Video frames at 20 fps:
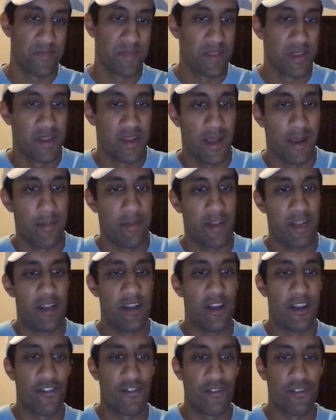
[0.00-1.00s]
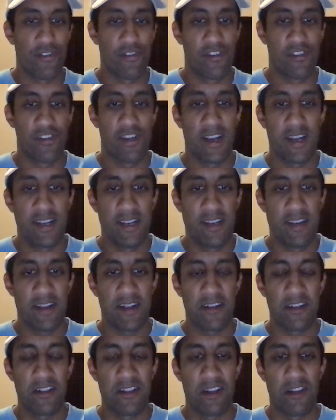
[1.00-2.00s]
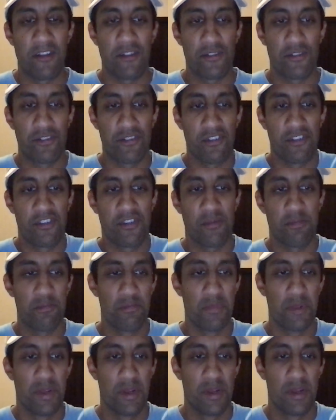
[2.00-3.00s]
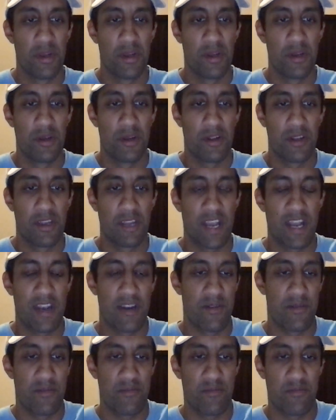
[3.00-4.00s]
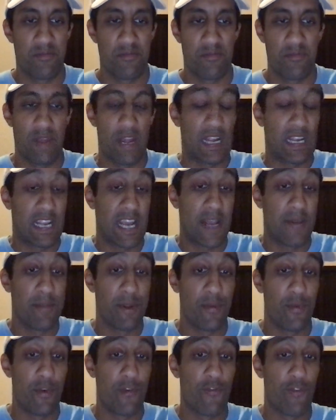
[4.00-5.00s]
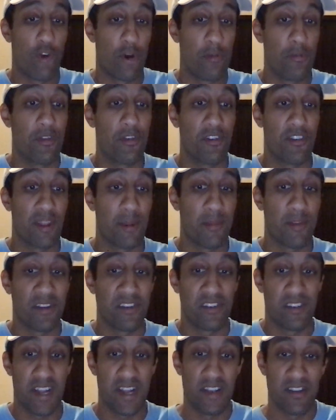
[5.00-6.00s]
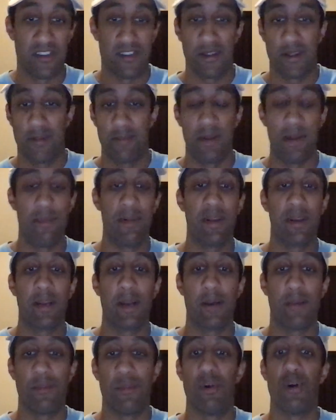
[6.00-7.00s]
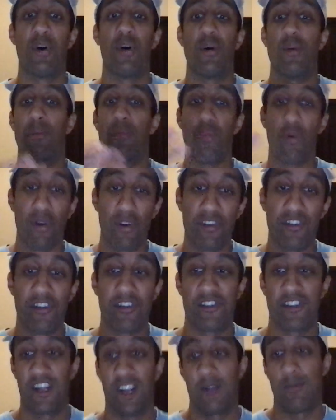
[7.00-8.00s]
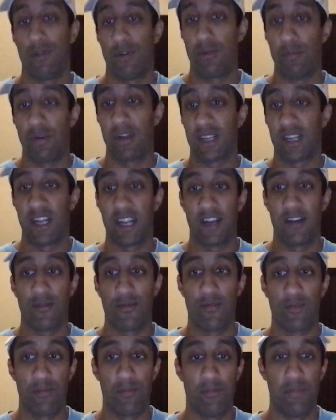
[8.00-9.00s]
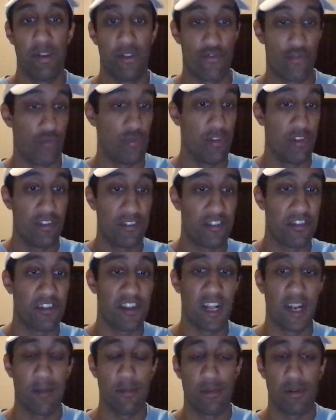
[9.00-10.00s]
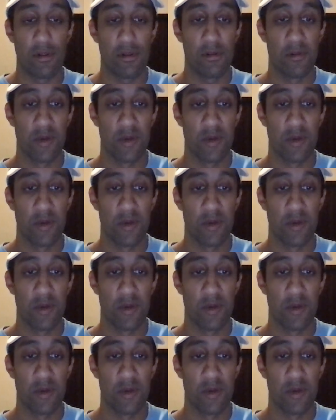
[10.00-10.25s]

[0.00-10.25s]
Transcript: industrial society, technological system can be reformed to some extent. It may become more sustainable, but can it be truly sustainable?